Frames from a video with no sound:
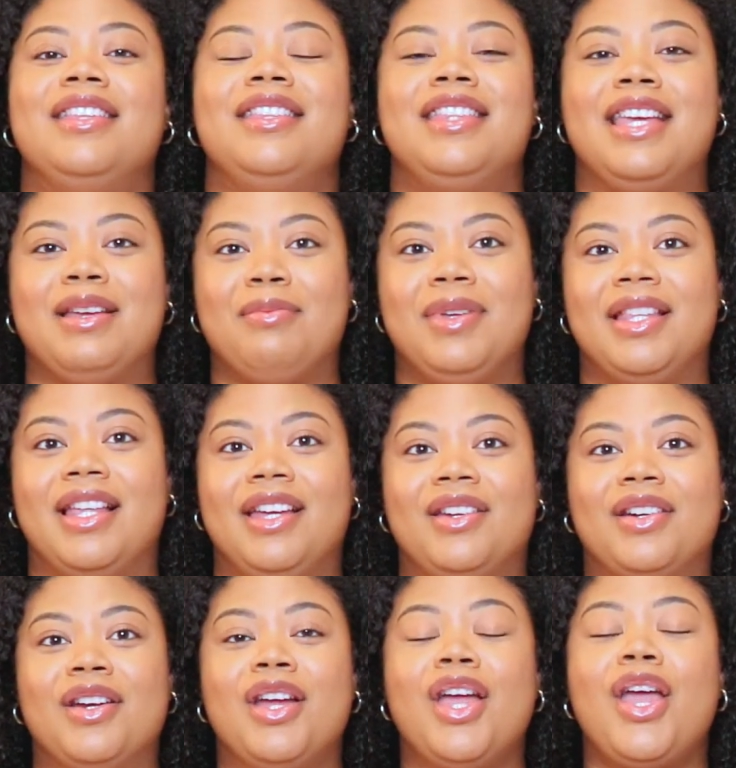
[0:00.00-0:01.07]
Thank me
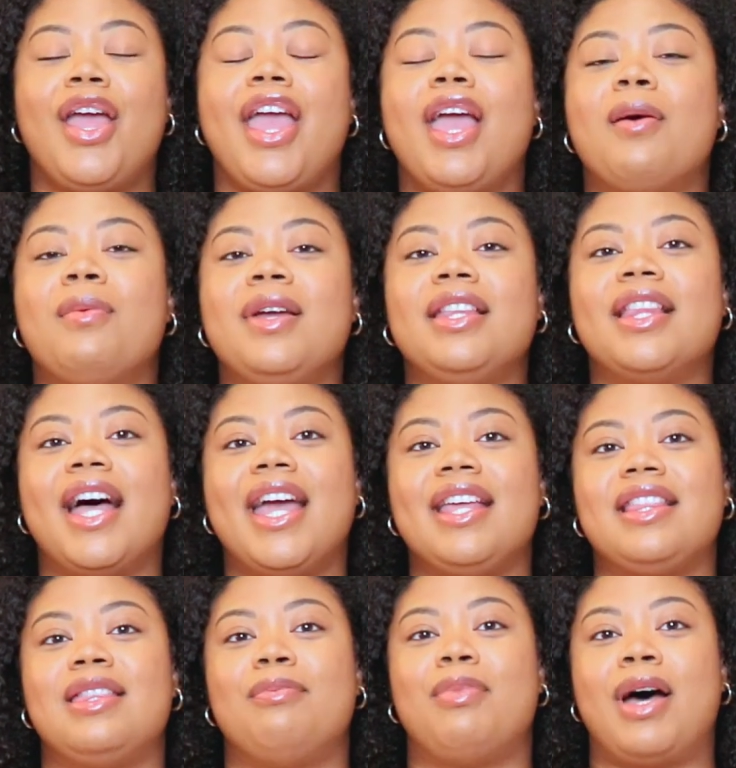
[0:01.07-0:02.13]
later. And we
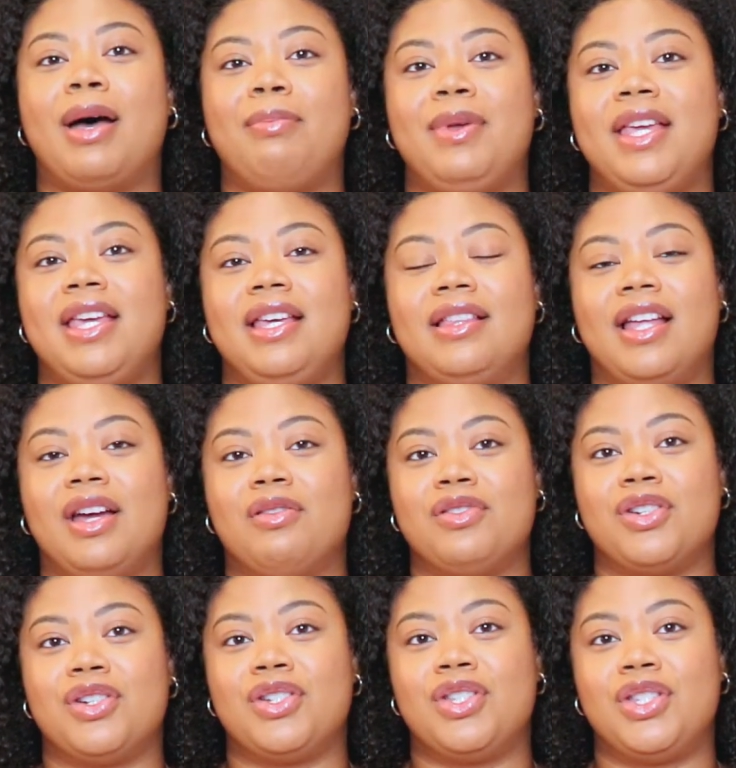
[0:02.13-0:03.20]
liked the Boppy
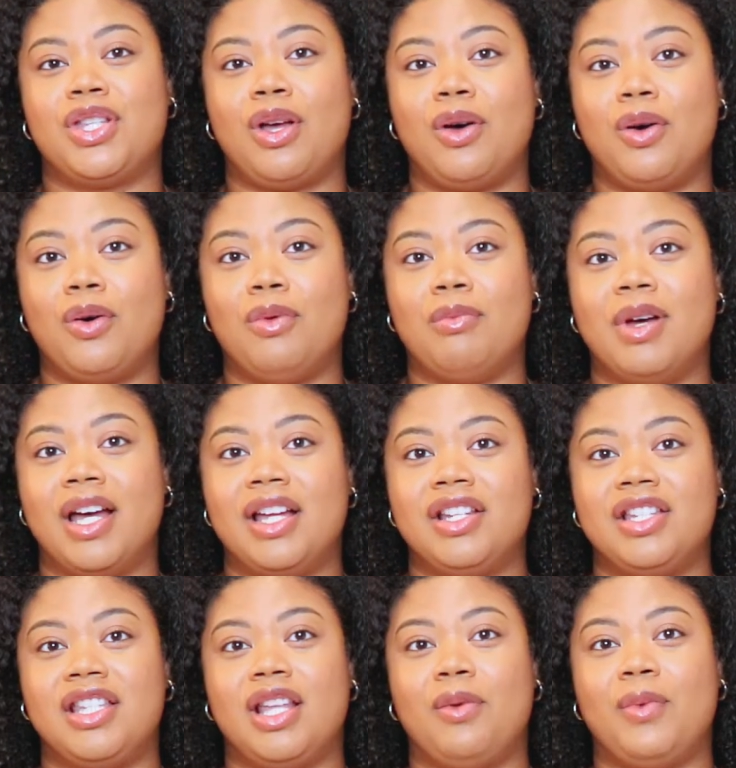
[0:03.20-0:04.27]
Lounger so
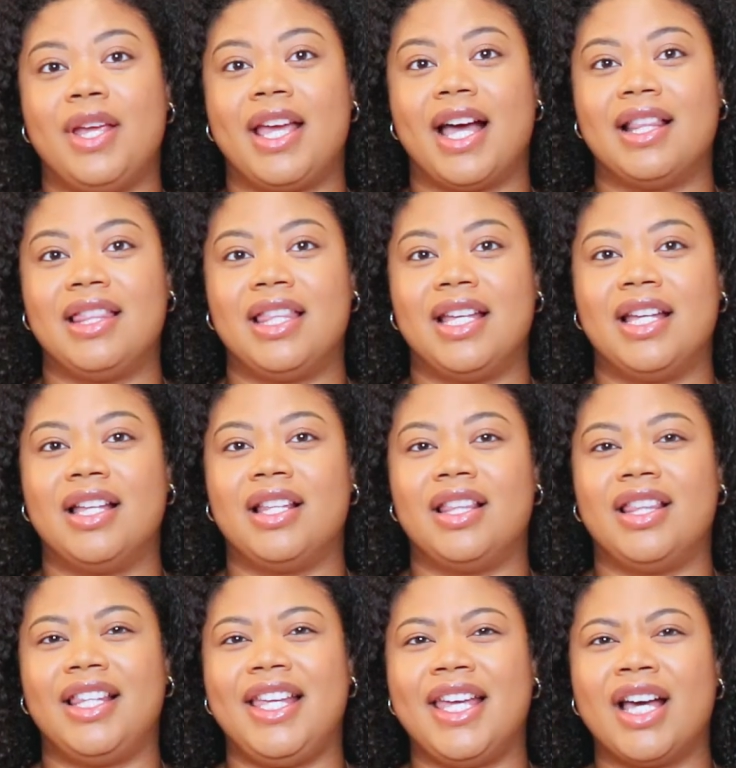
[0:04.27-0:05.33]
much that we got the
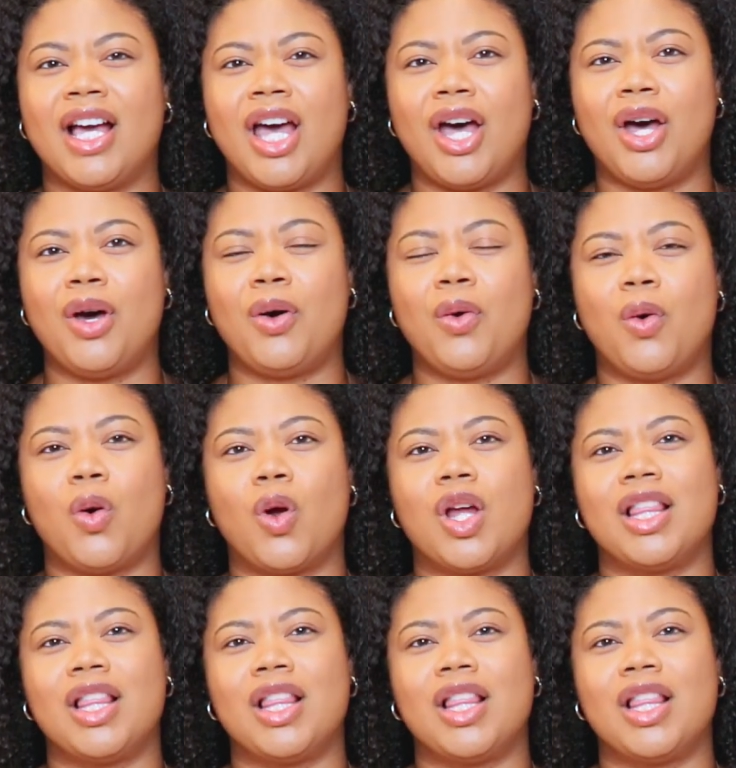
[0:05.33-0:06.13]
Lico